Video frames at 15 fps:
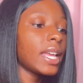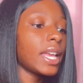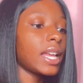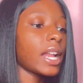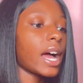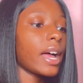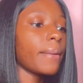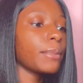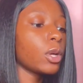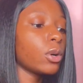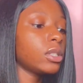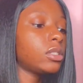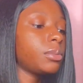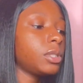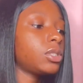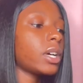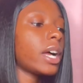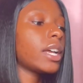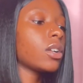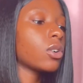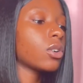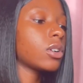And I'm going to be
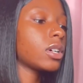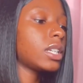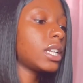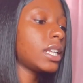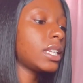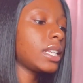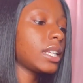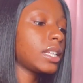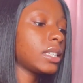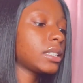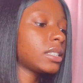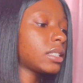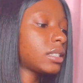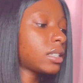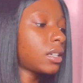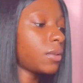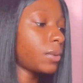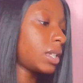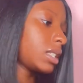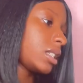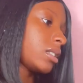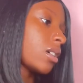trying on this,
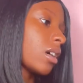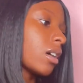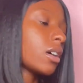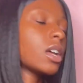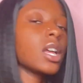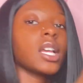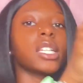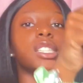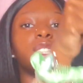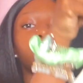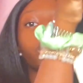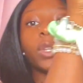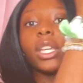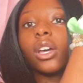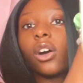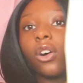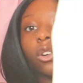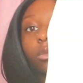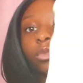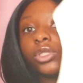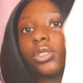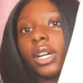what is this called? Sweet
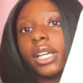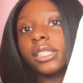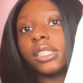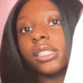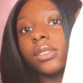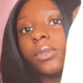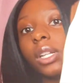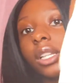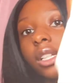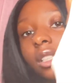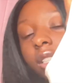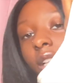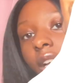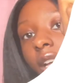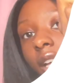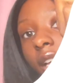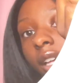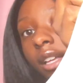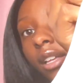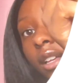Home dress. This is what it looks like.